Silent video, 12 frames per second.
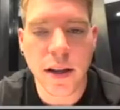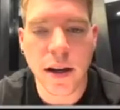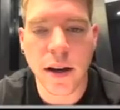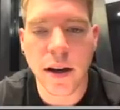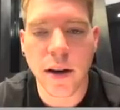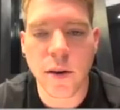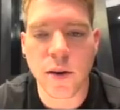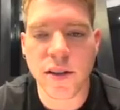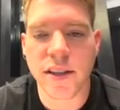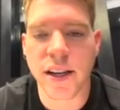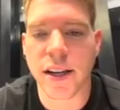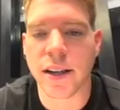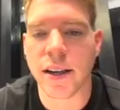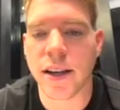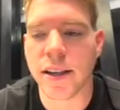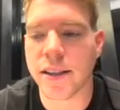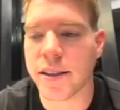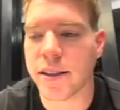1 second
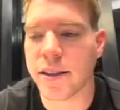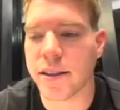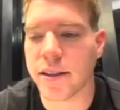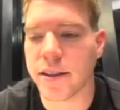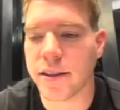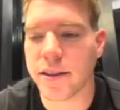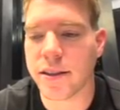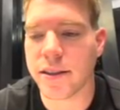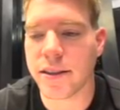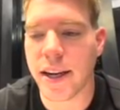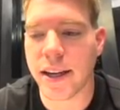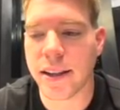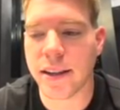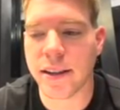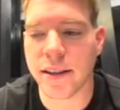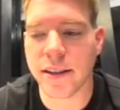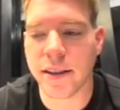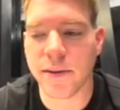guys,
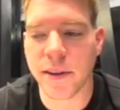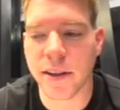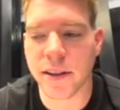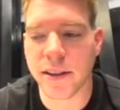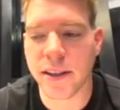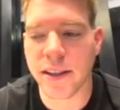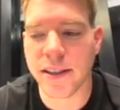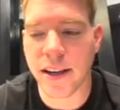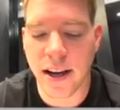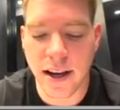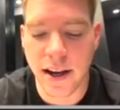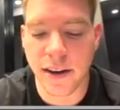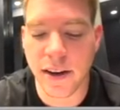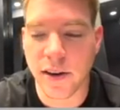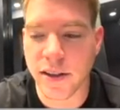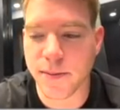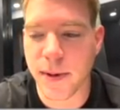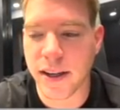technical difficulties. Ah, now
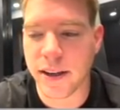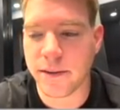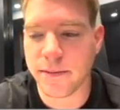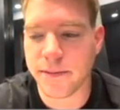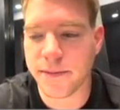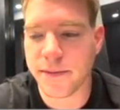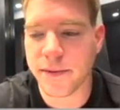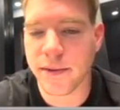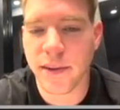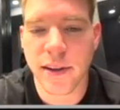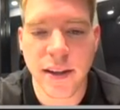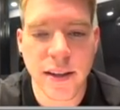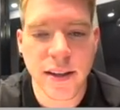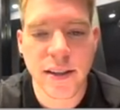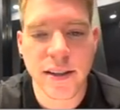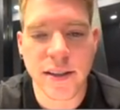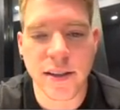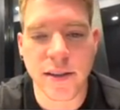it's better.
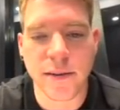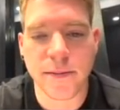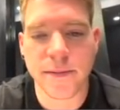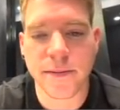So